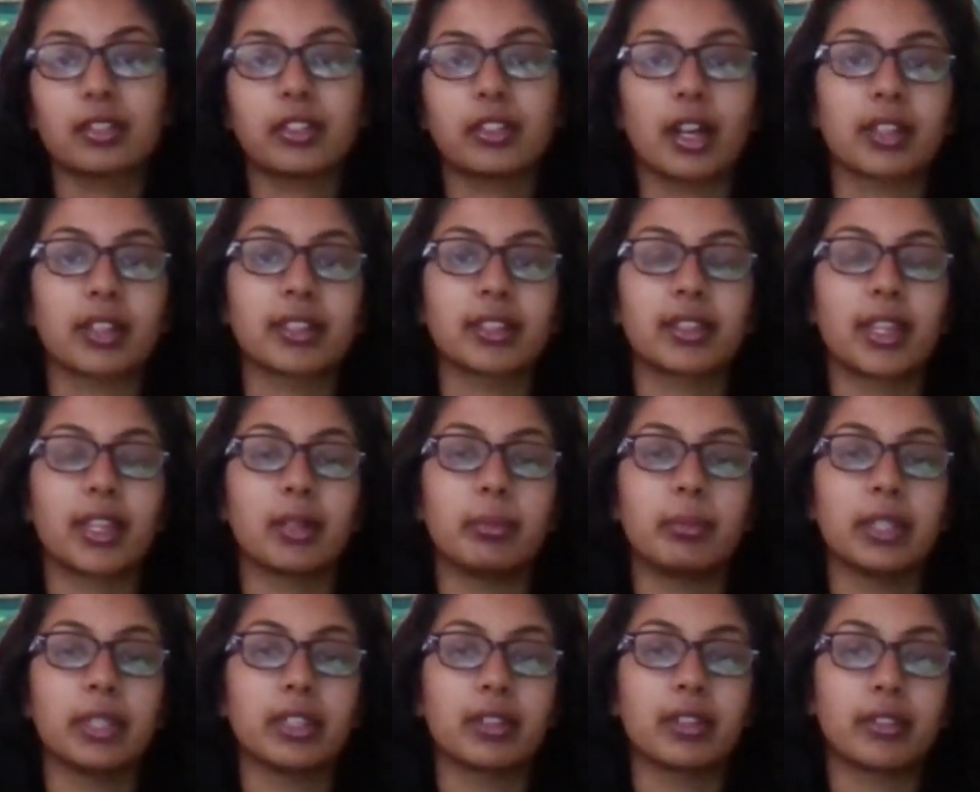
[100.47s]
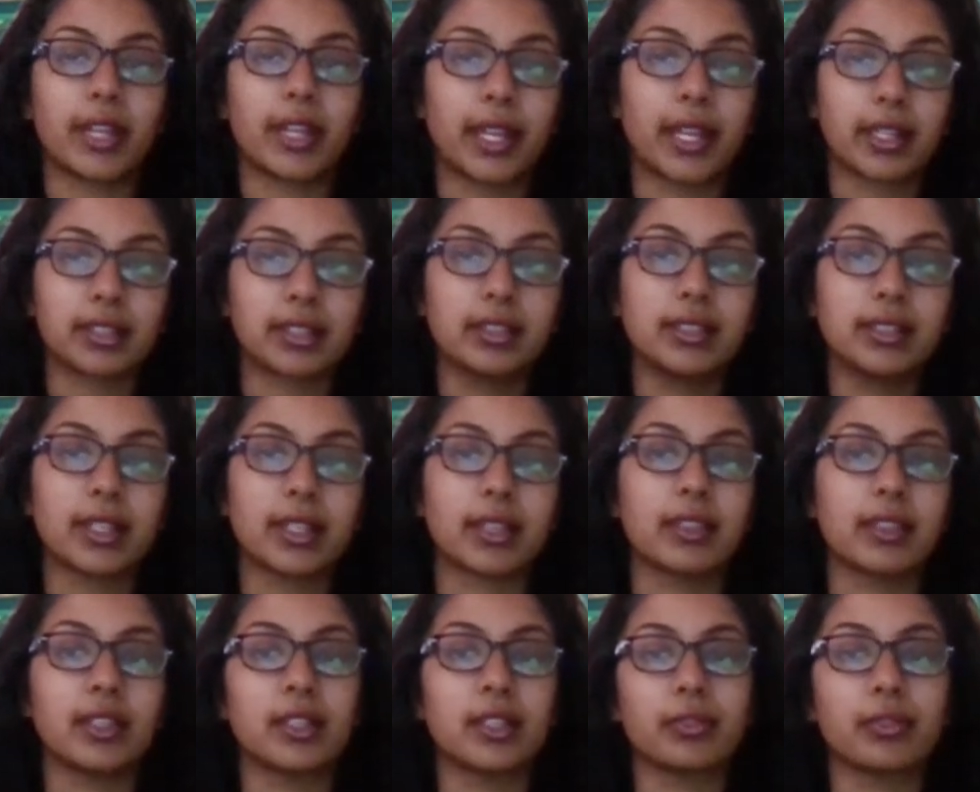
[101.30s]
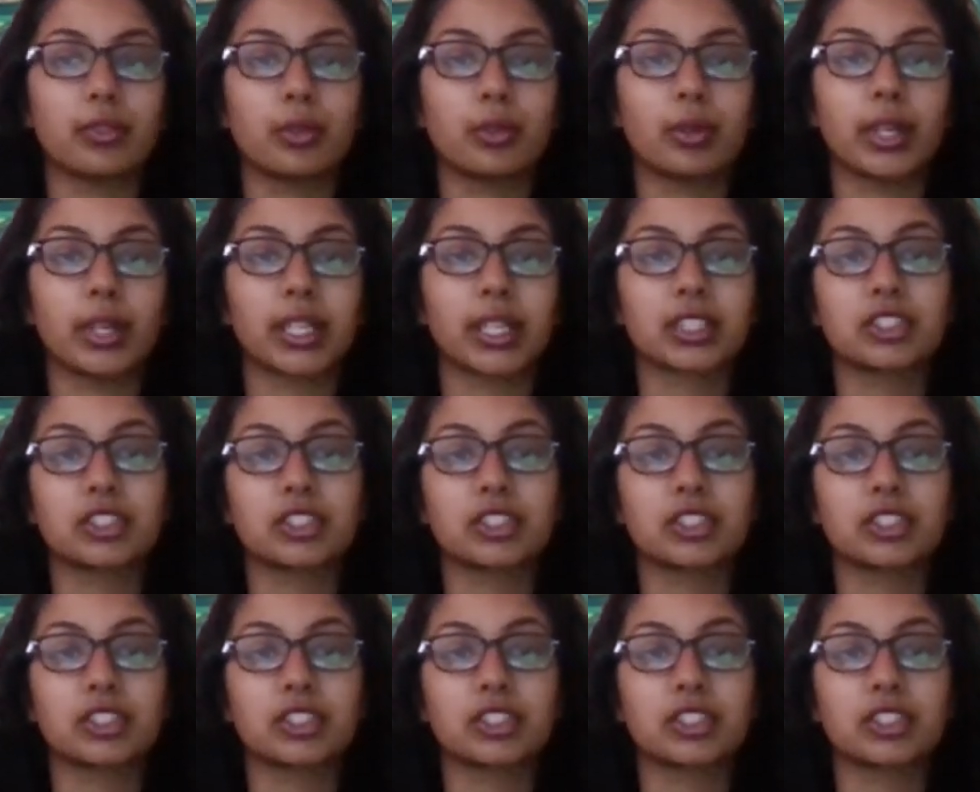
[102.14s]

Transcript: rather than be the rand, and therefore